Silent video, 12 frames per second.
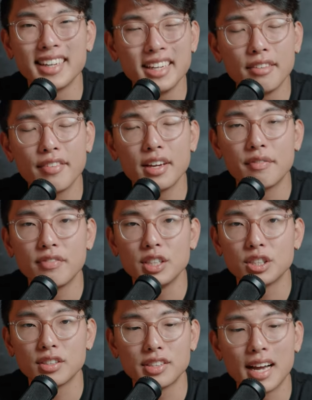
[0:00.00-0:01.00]
innovative
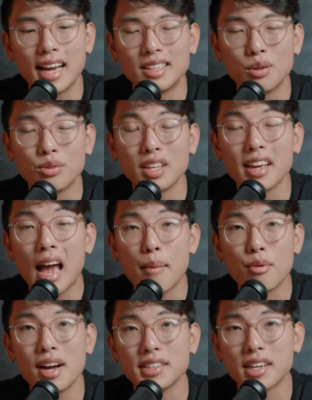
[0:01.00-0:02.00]
features that I don't think
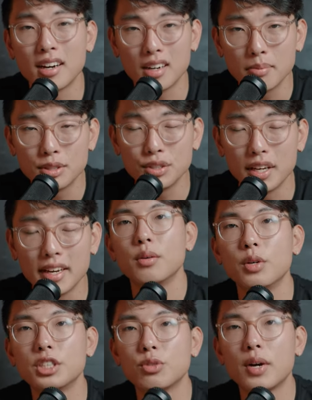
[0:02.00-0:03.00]
Apple has caught up to yet,
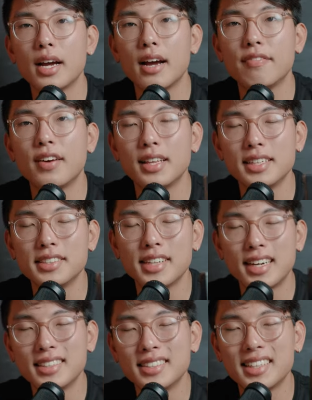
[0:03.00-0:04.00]
which is why I finally
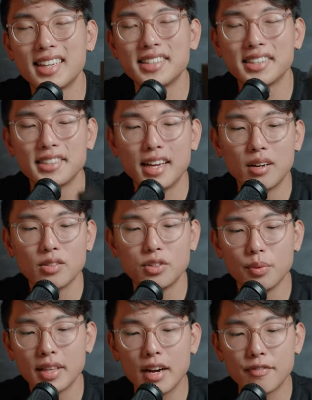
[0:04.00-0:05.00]
decided to test this out. So
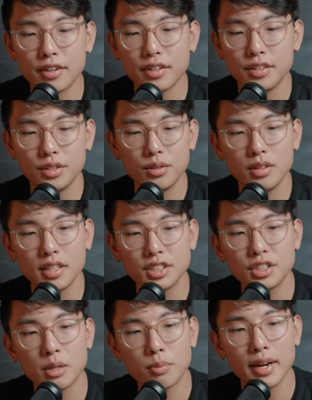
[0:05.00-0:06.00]
without further ado, let's just
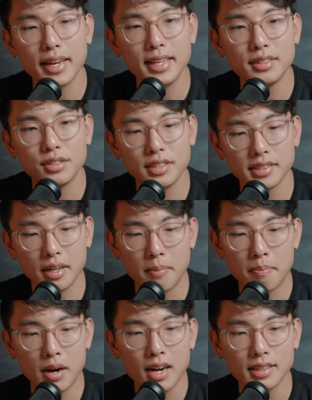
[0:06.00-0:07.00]
jump right into this
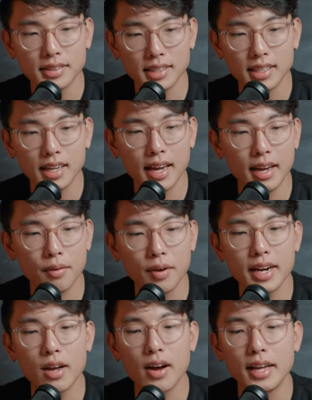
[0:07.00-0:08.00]
unboxing. And
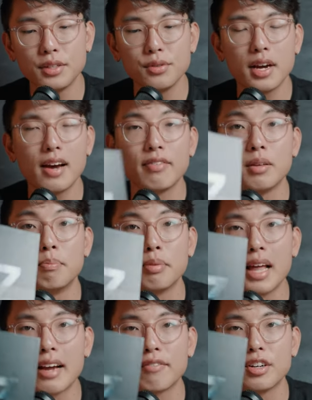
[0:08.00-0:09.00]
right now I do have the
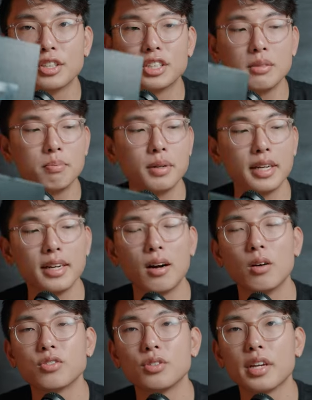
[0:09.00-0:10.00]
black version, but it
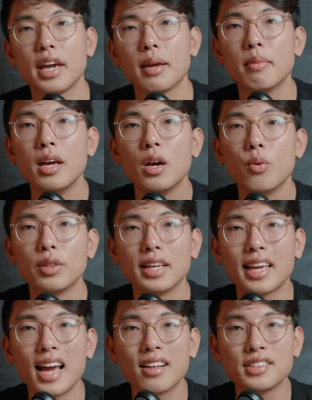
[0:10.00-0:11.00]
also came with the
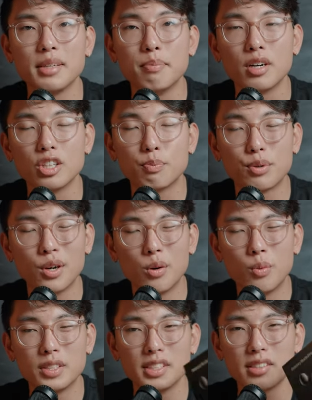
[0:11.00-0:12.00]
Galaxy Buds Pro,
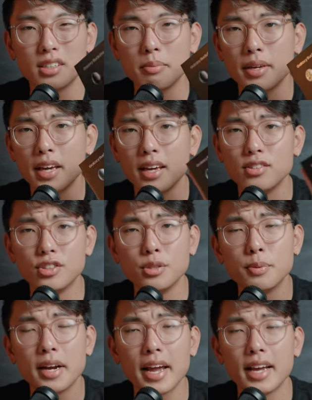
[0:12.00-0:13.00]
which is going to be a
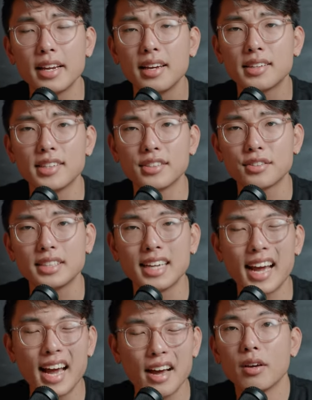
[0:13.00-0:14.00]
super handy accessory to
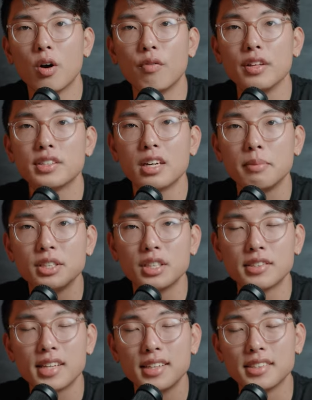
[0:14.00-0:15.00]
have. Hopefully it's going to be
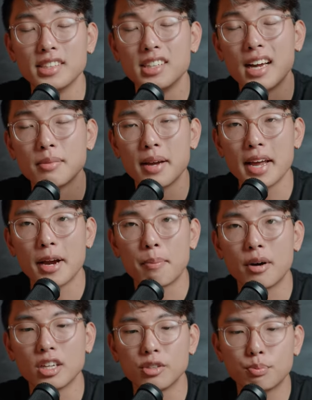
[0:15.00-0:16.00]
just as good as my
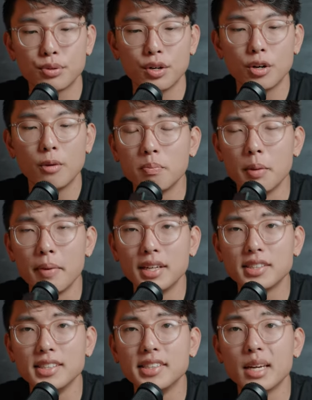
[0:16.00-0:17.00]
AirPods Pro. But
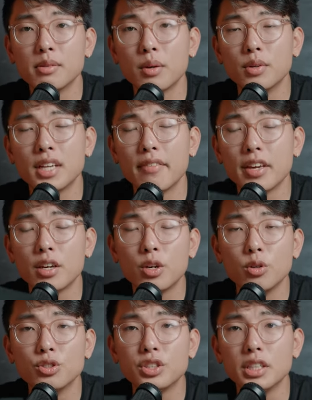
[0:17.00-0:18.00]
basically Samsung was having a
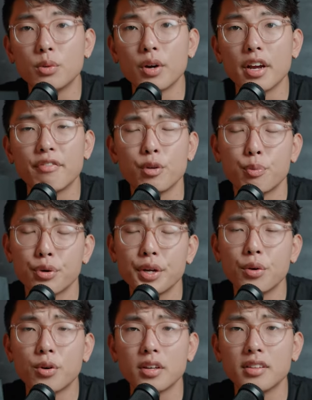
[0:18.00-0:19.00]
huge deal where if you
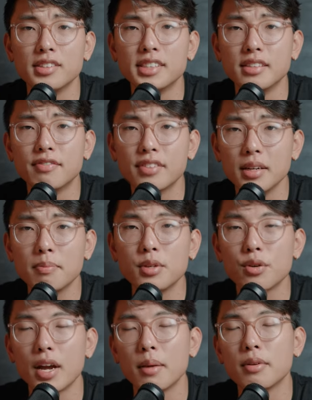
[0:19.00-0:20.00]
pre-ordered the Z Flip,
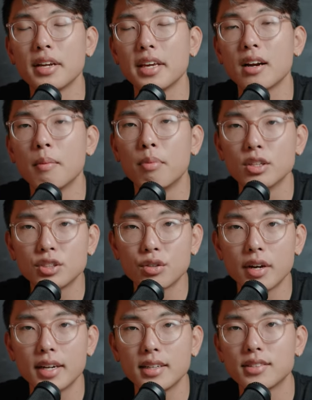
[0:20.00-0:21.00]
you were able to get a bunch of
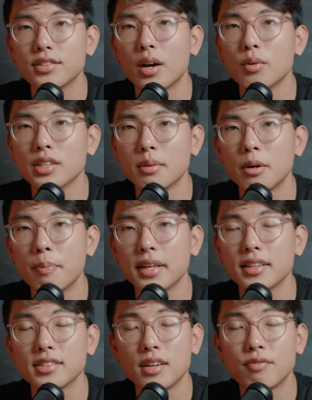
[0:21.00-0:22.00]
credits. So I was able to pick
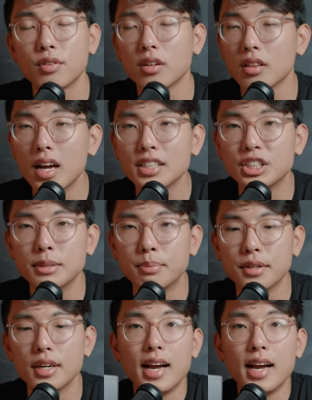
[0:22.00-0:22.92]
this up for a lot cheaper,